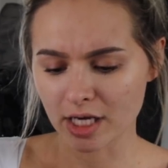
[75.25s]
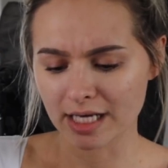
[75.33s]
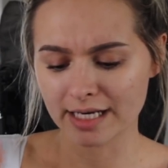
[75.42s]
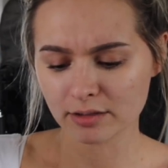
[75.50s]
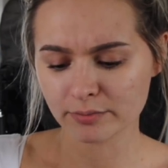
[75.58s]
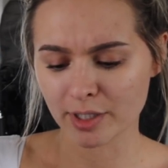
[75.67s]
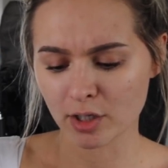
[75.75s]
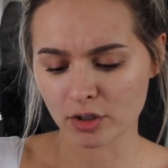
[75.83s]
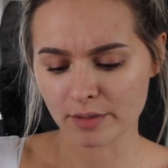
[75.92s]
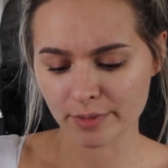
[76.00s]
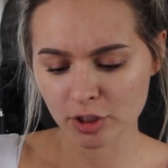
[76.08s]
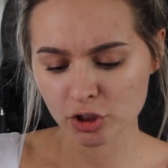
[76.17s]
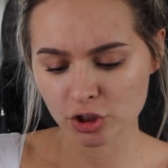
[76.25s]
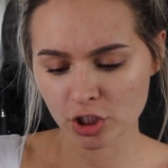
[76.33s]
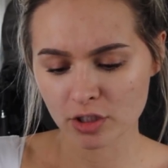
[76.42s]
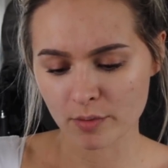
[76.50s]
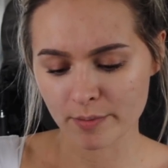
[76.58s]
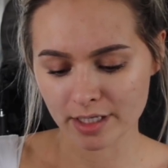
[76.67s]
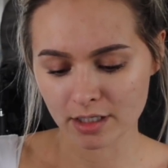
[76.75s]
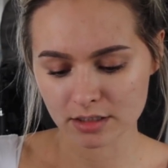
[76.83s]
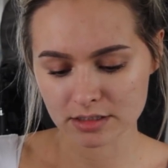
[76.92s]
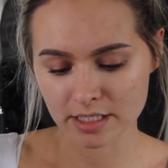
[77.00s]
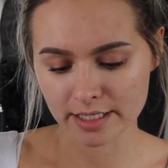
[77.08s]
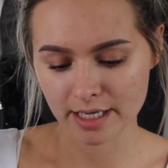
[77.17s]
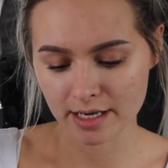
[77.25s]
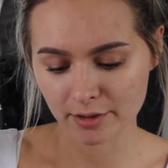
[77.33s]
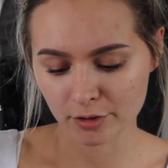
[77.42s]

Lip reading: a little bit odd. I'm gonna show you what mine looks like, hang